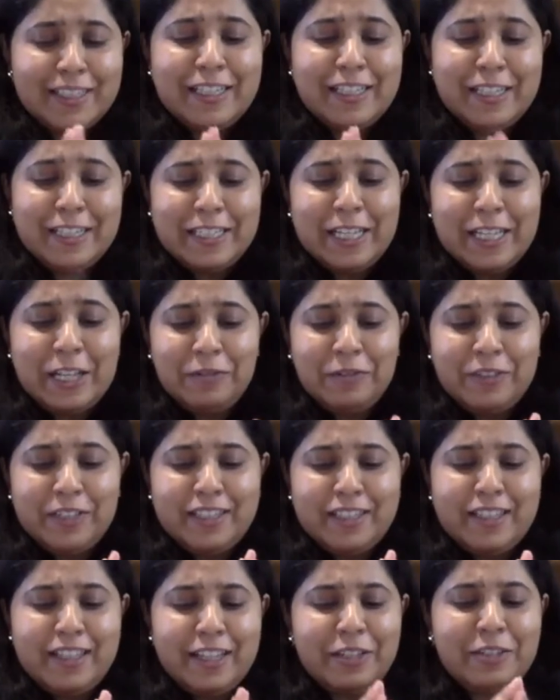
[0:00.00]
in itself,
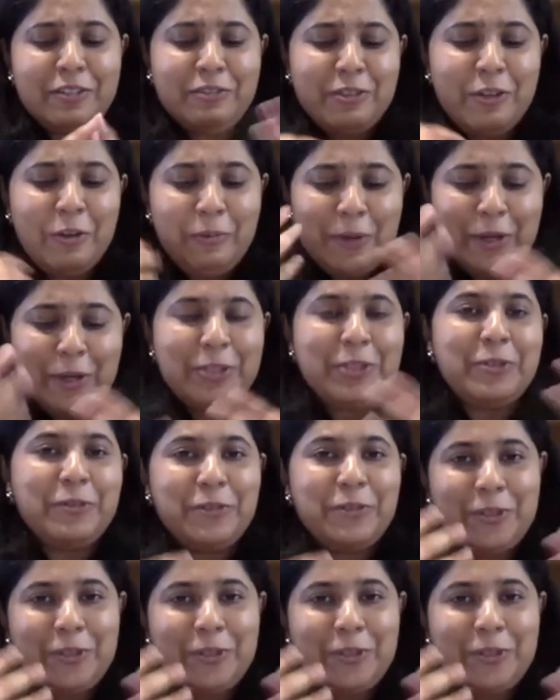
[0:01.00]
there's so much of